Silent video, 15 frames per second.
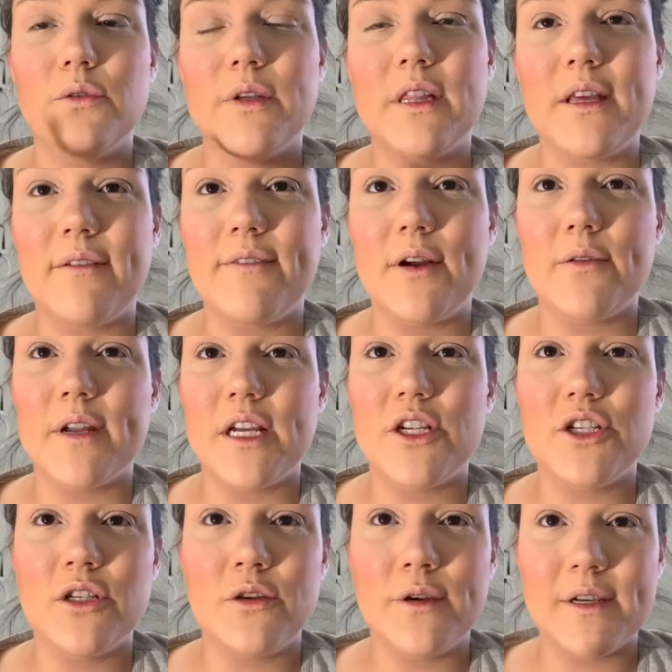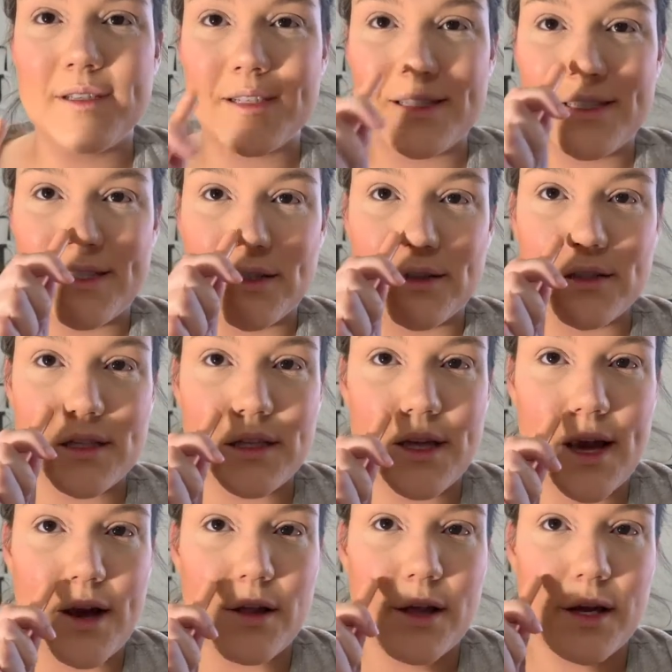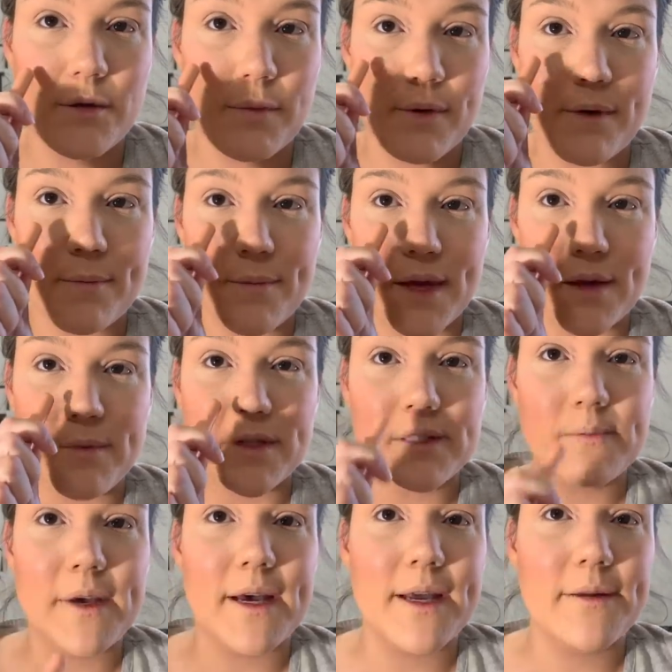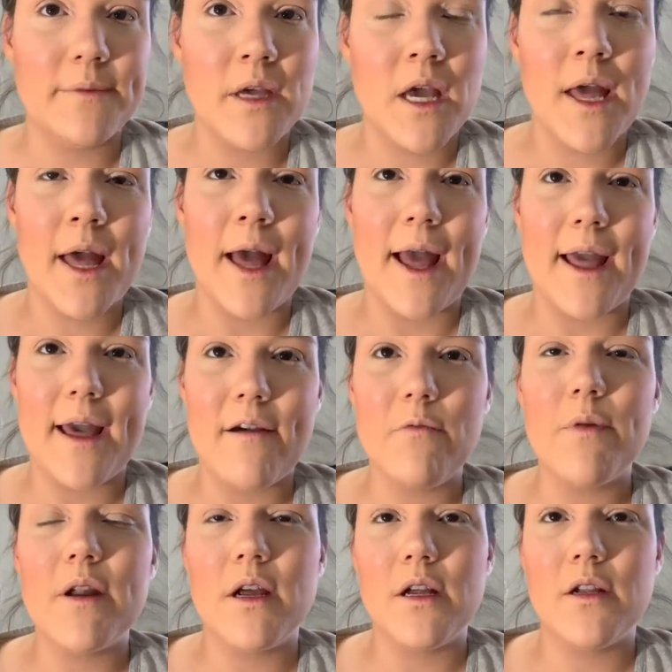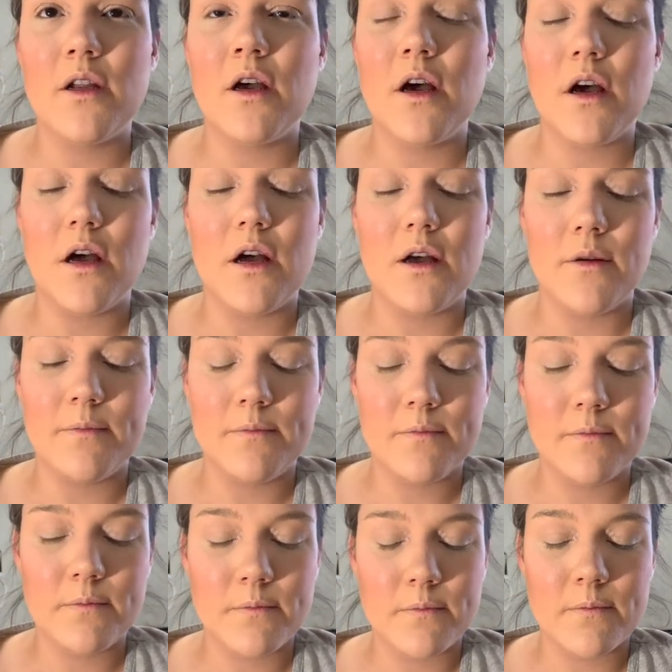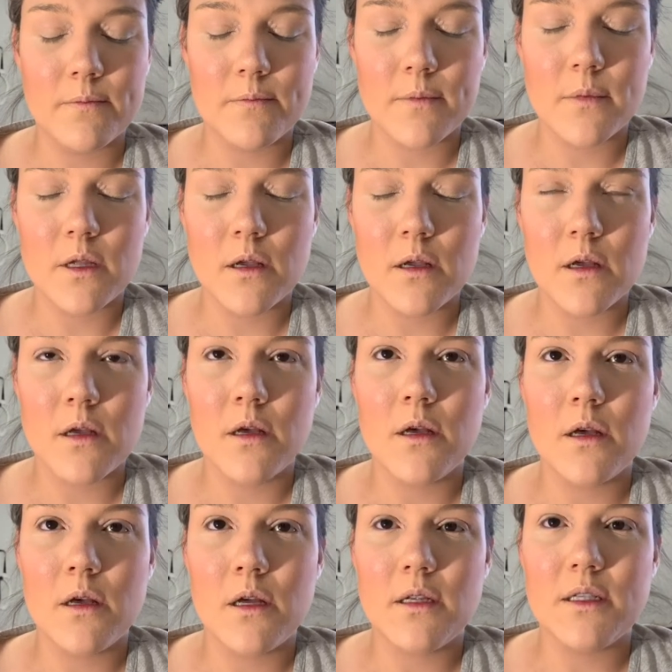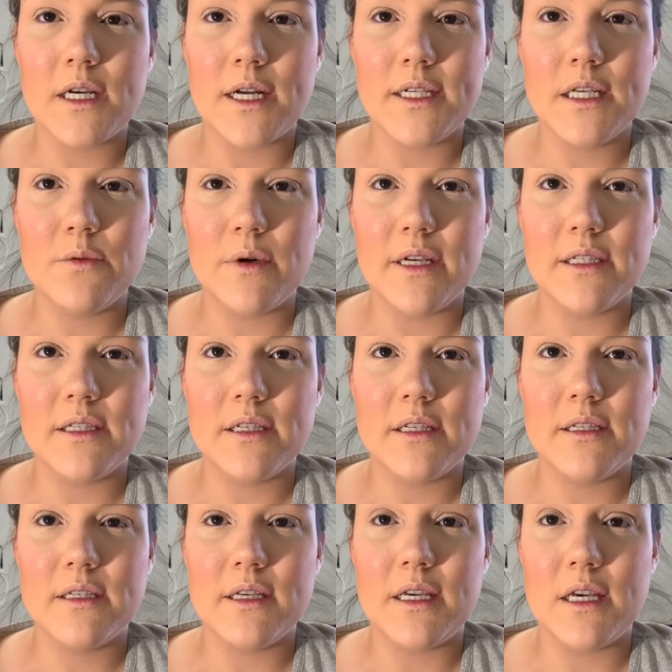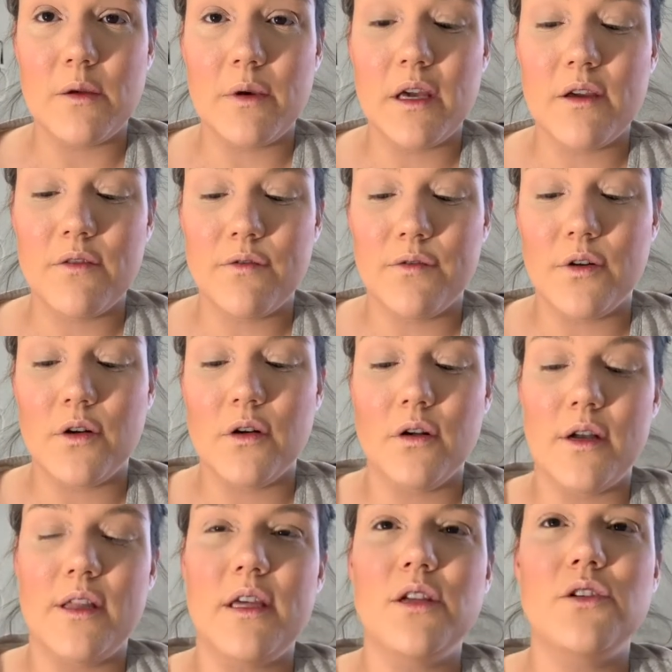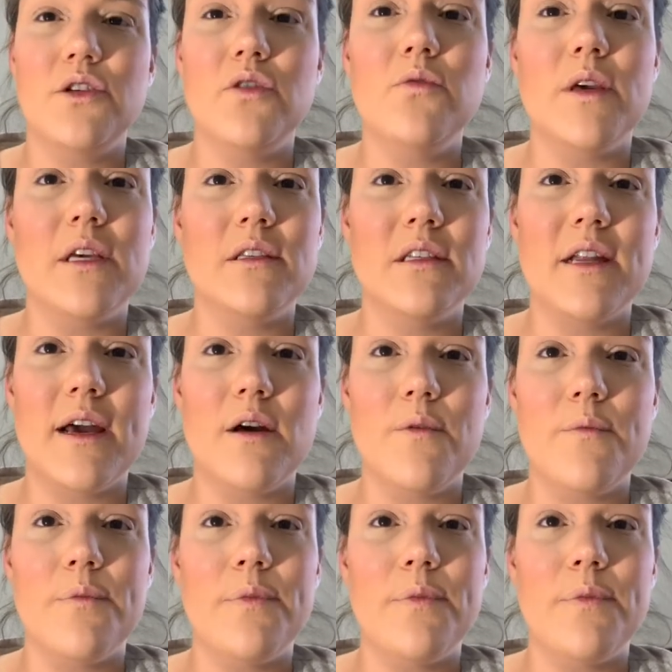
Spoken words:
with that foundation, you guys can still see the outline of my red pigment spot. I have been on Tati West's Kiwi for, I think, 2 weeks now.